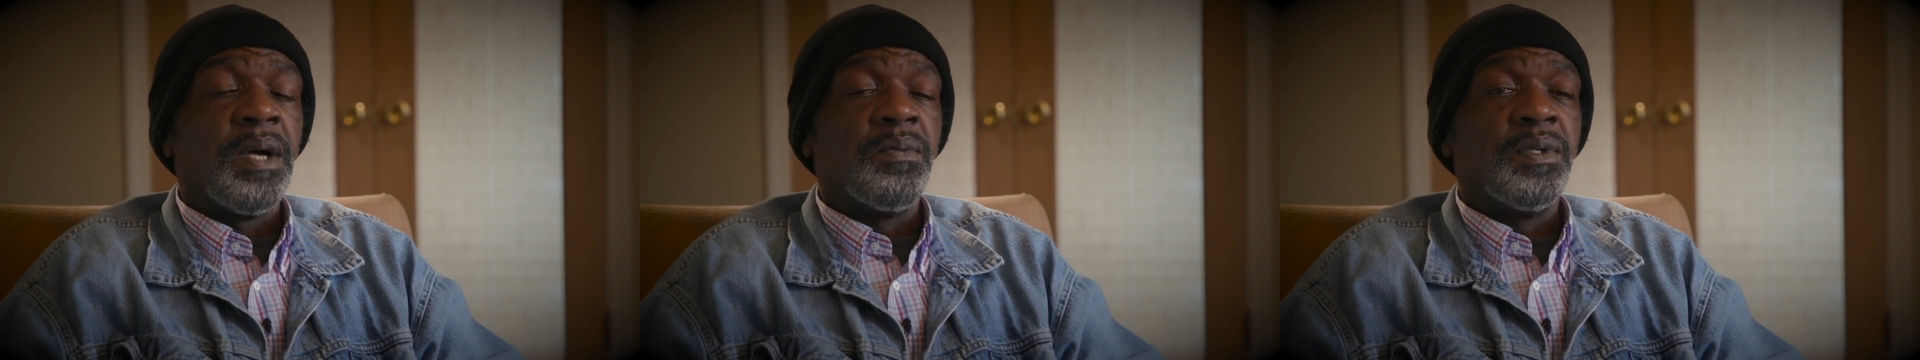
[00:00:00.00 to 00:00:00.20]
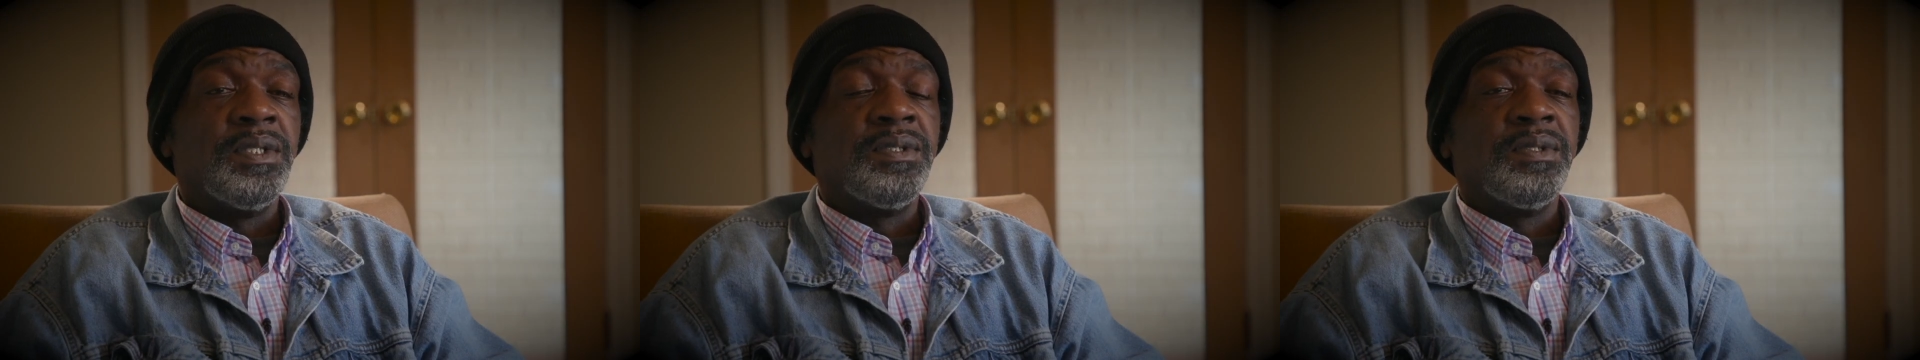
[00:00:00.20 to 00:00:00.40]
I
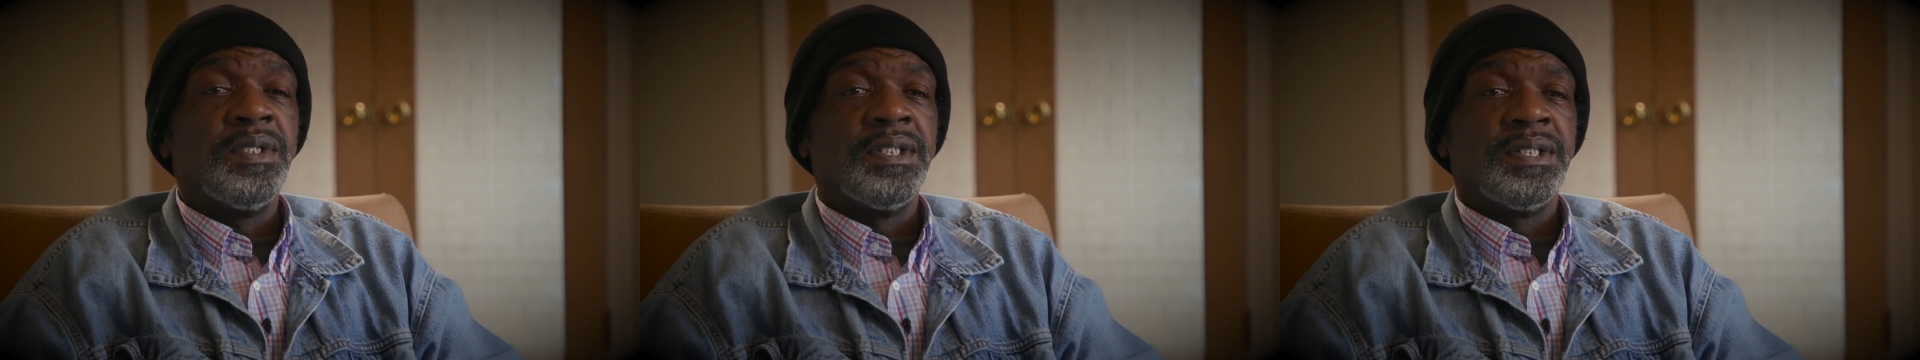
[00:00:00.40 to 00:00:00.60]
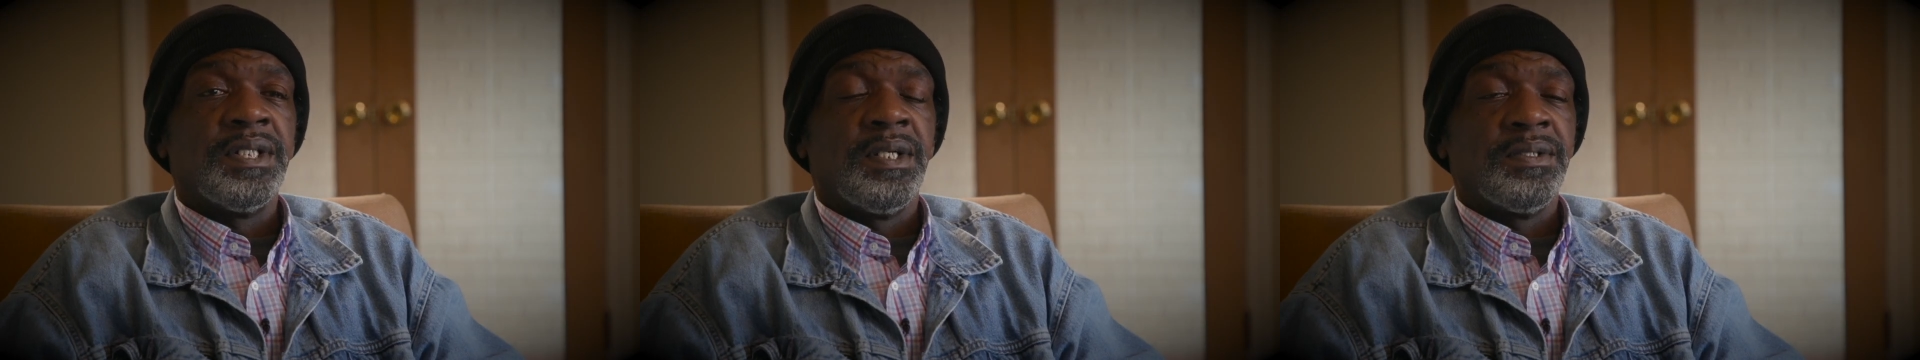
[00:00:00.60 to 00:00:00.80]
went to
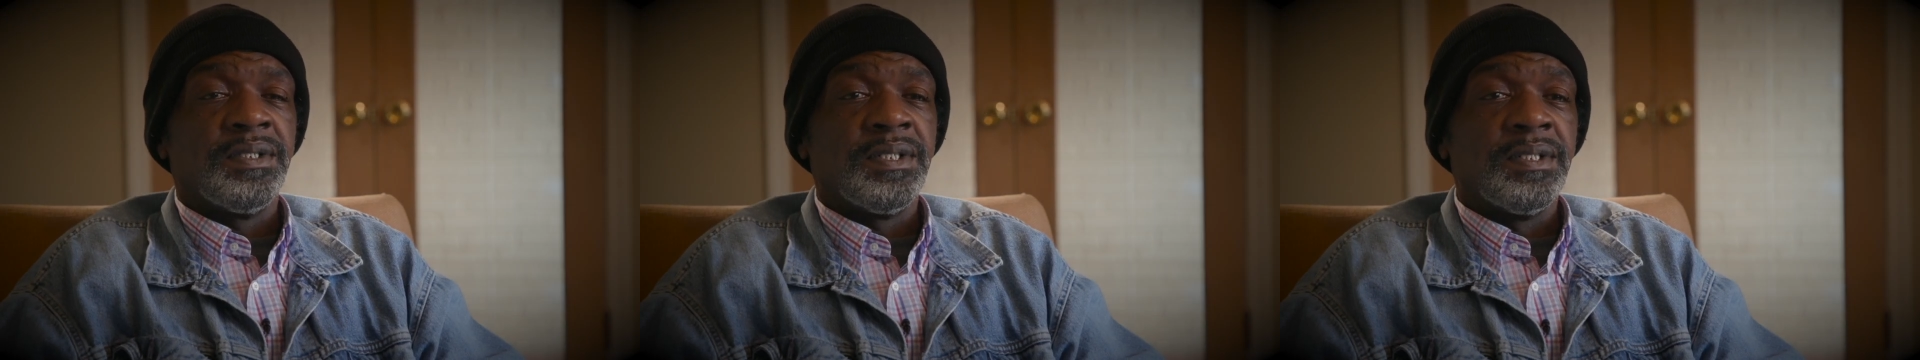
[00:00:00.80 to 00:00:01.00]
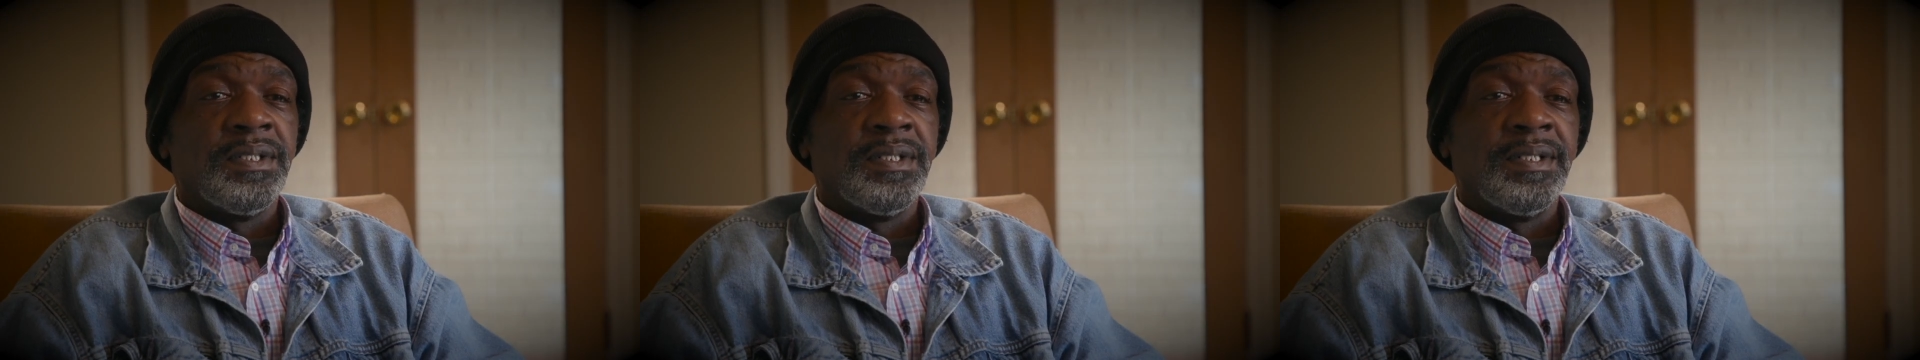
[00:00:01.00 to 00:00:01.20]
the
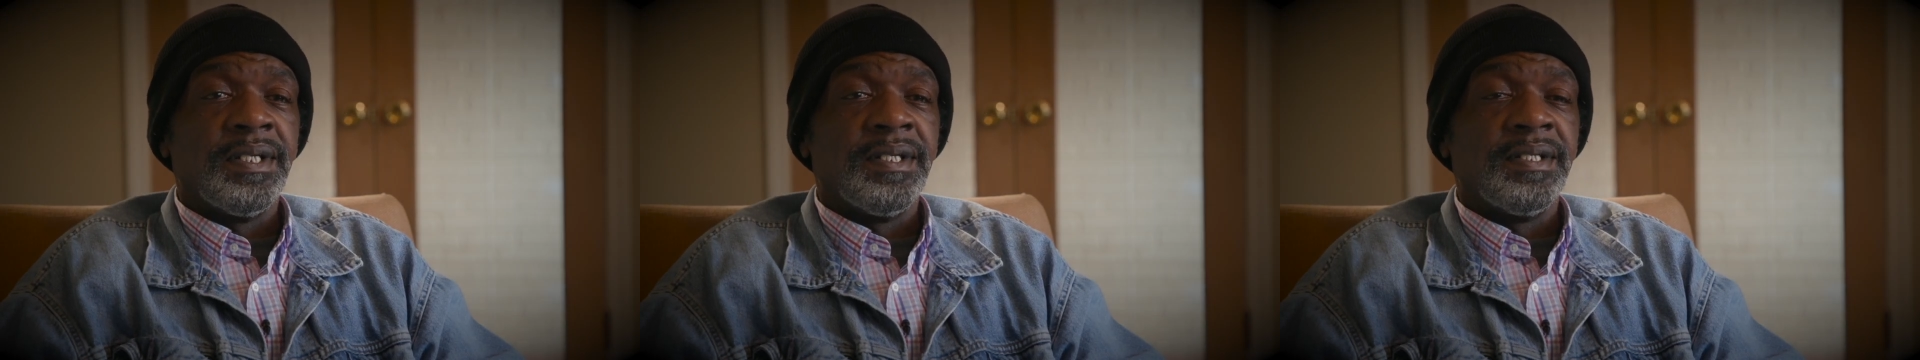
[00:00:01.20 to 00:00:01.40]
shelter